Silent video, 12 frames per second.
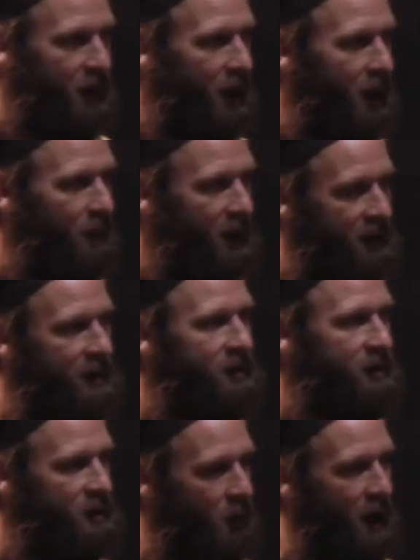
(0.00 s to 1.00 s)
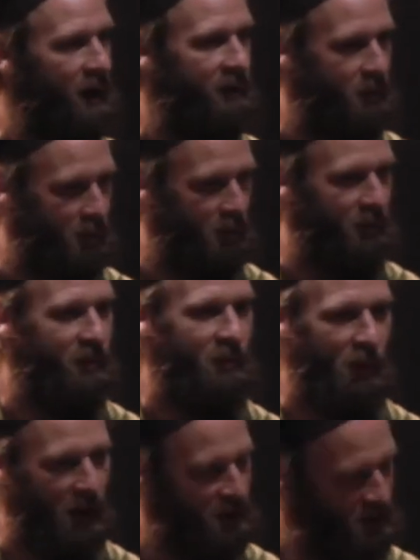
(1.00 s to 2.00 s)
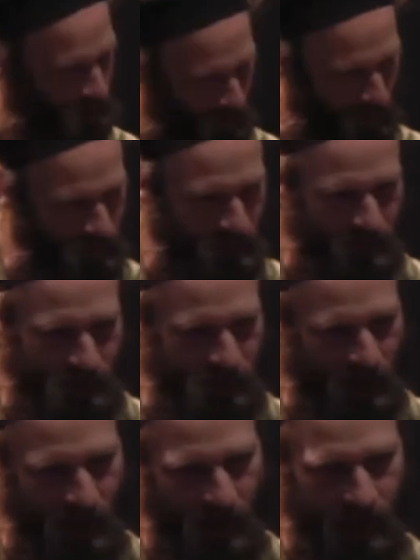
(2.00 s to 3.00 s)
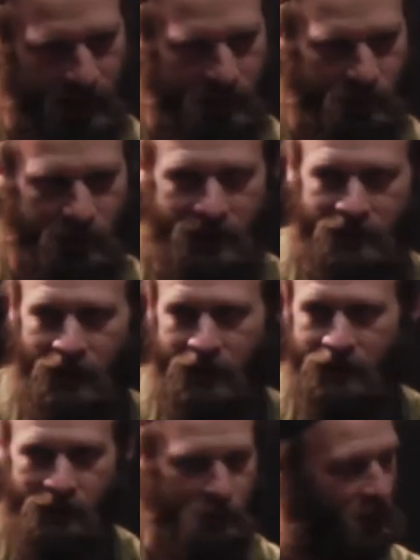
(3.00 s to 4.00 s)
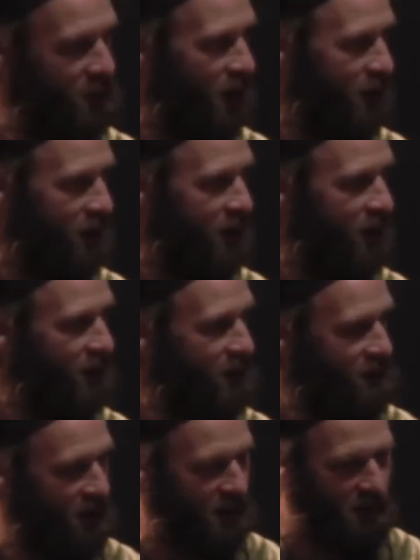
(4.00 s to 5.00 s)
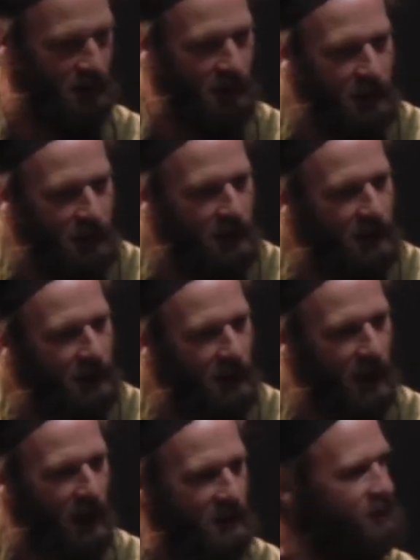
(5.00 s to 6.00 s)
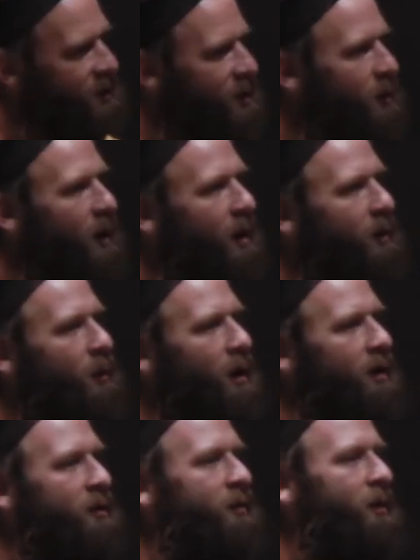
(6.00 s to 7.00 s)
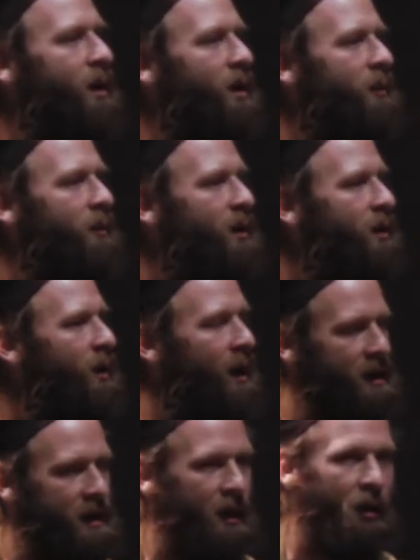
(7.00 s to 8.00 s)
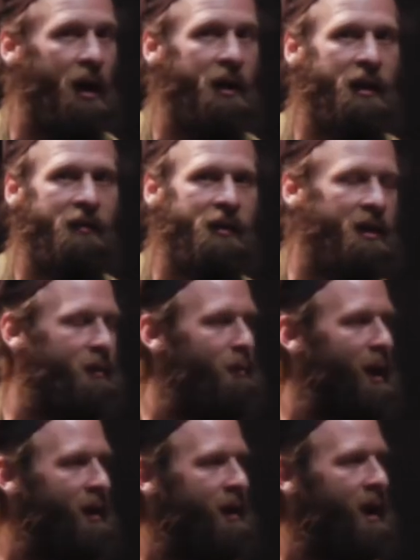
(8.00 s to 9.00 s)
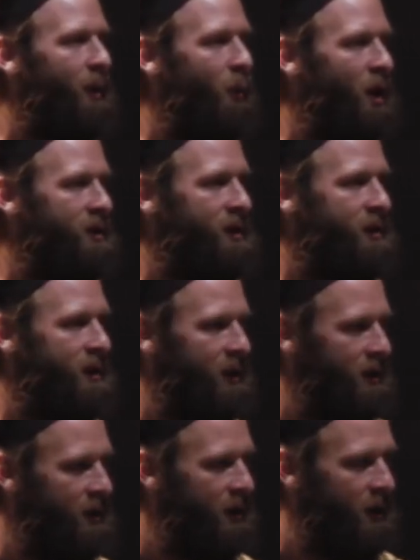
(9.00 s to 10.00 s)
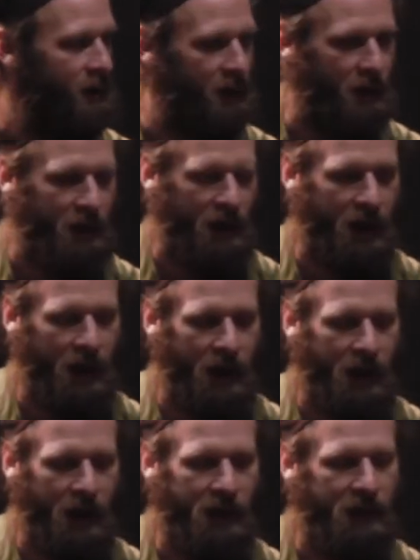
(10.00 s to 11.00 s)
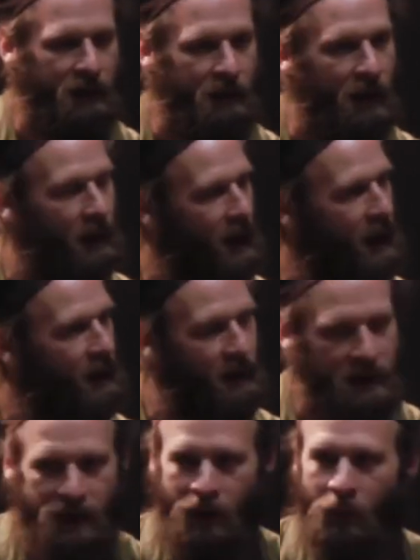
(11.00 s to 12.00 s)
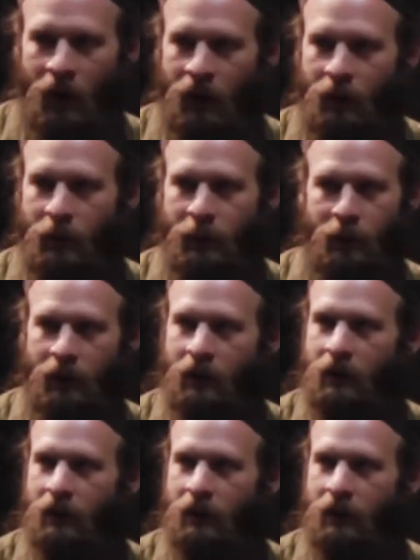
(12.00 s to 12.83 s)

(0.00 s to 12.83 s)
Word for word: uh, my teacher's wife brought samosas and chai, and we sat and we we're talking, and they said, they asked me, so where, where are you from? You know, and I said, oh, I live in Bellingham, Washington. And they, and they said, well, we were,